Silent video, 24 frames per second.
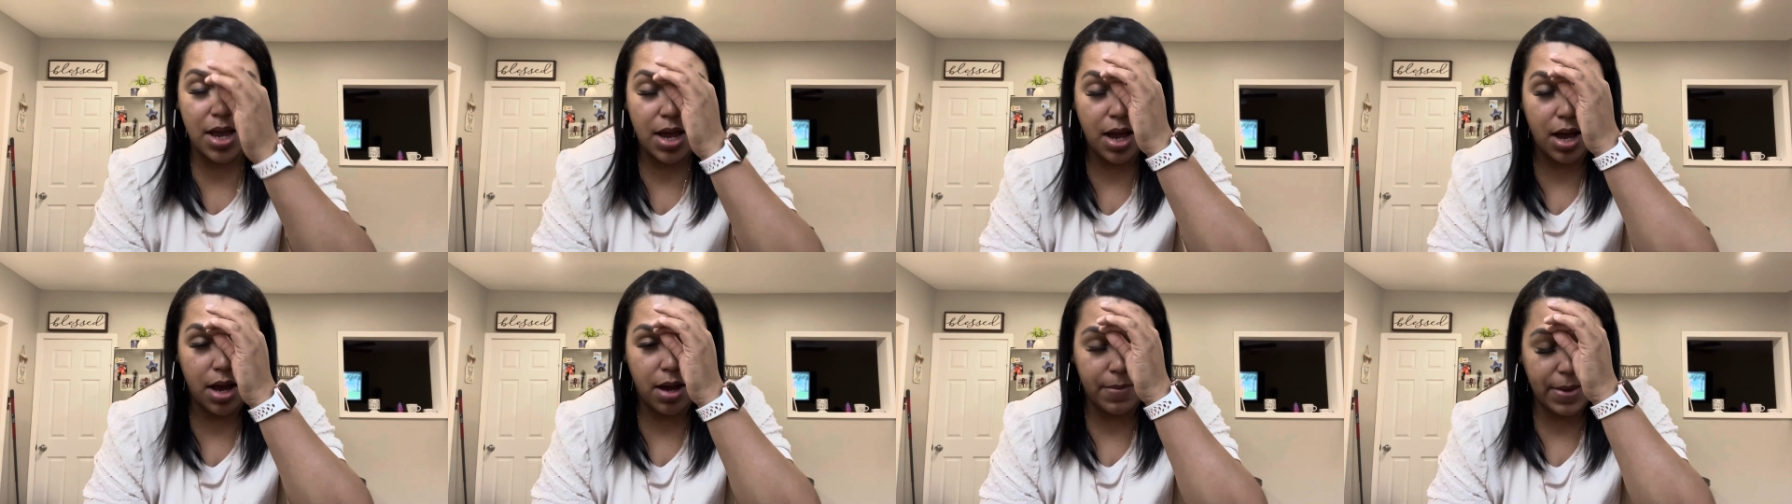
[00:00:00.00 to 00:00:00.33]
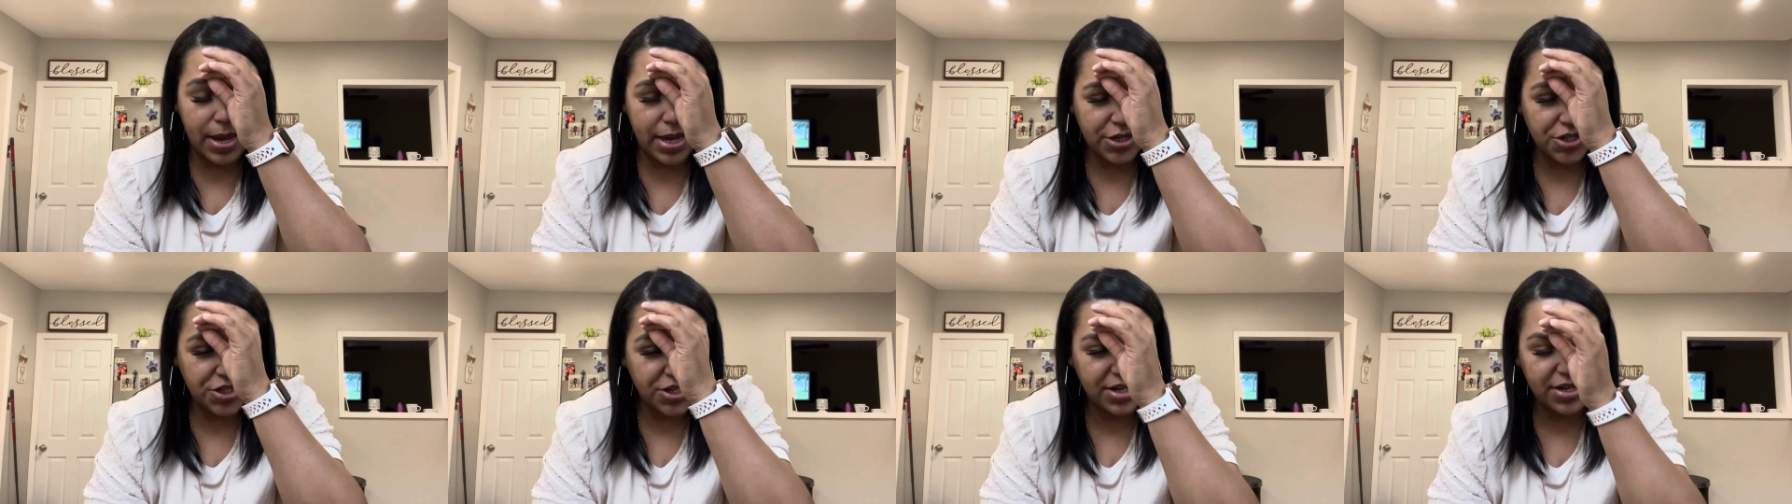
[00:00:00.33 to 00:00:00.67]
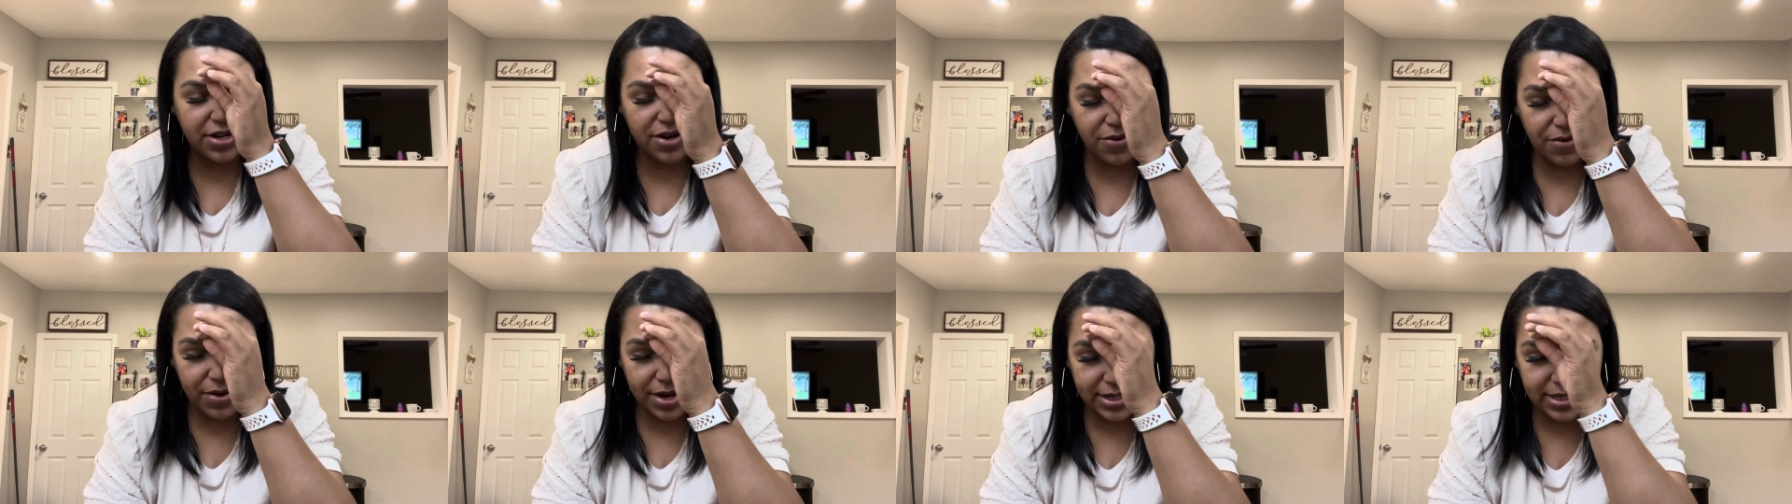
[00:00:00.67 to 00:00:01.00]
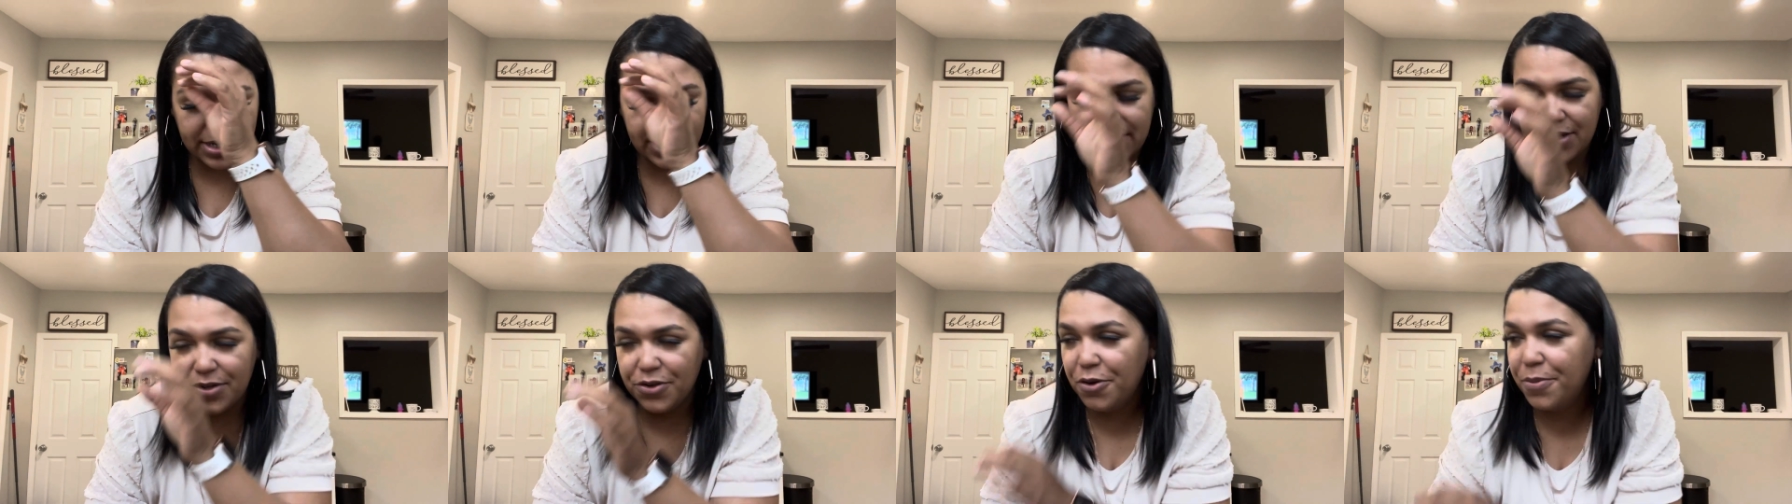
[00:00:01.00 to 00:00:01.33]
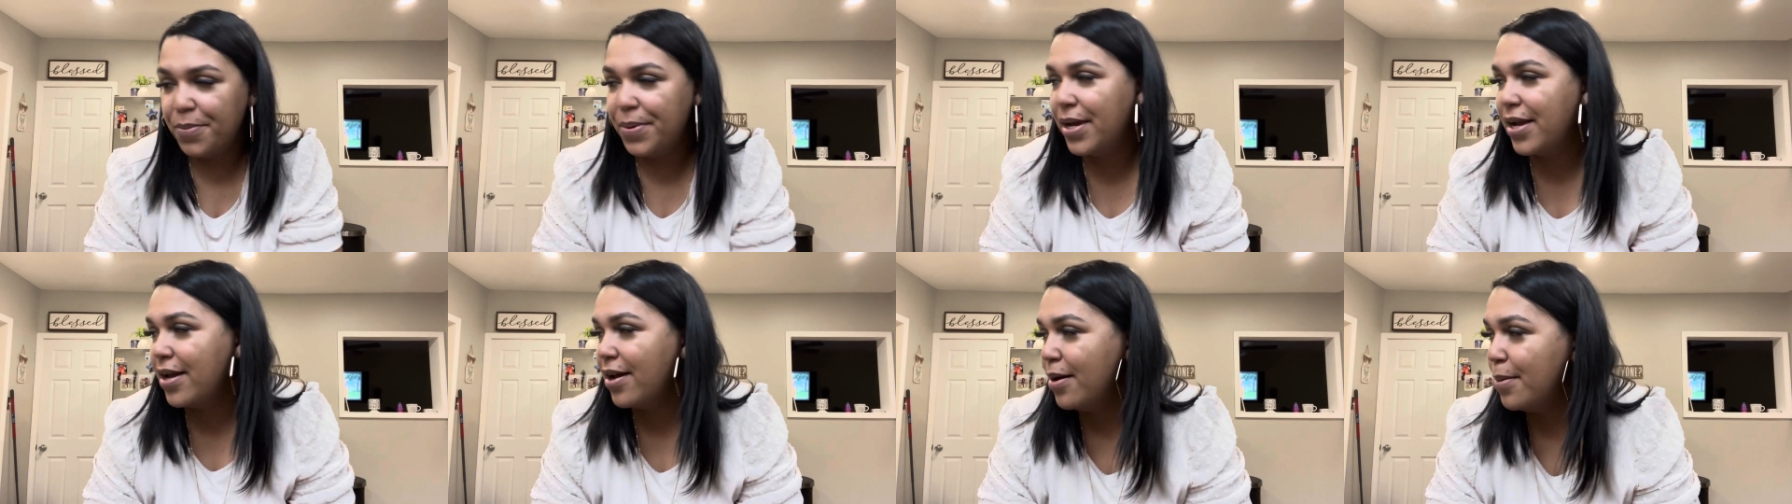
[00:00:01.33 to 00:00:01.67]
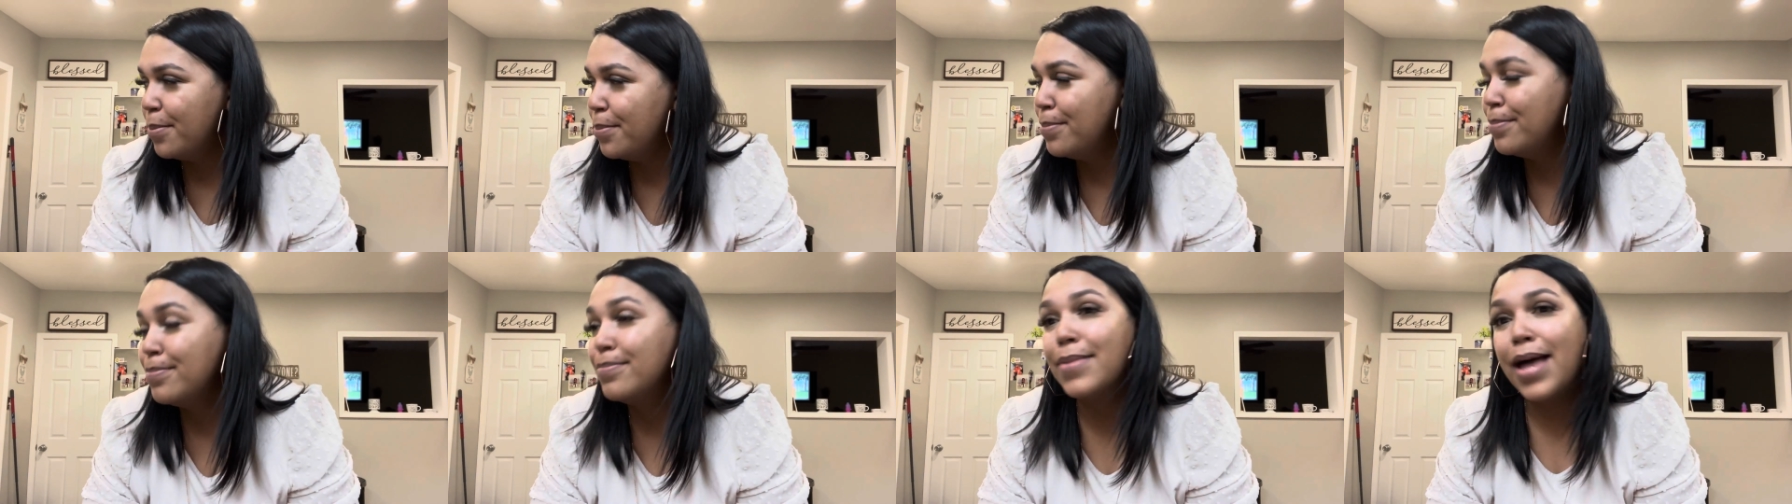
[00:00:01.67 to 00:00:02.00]
Um, actually, no, I didn't do a
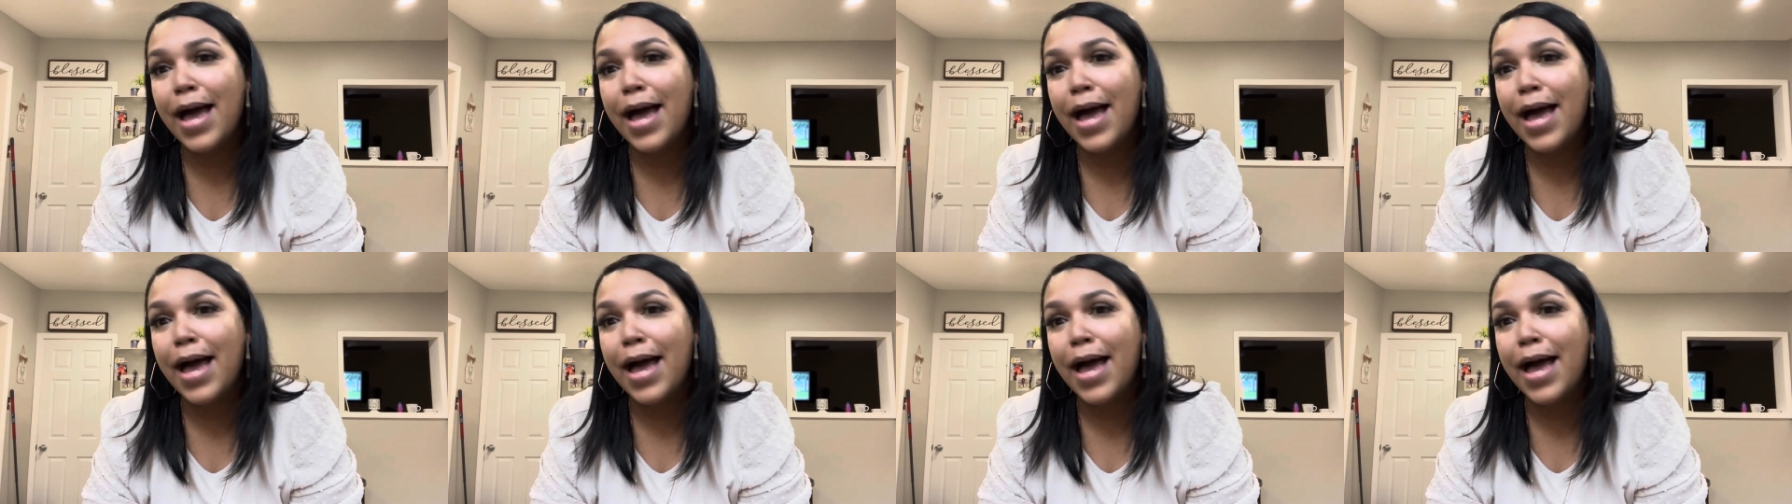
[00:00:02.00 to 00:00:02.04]
pickup.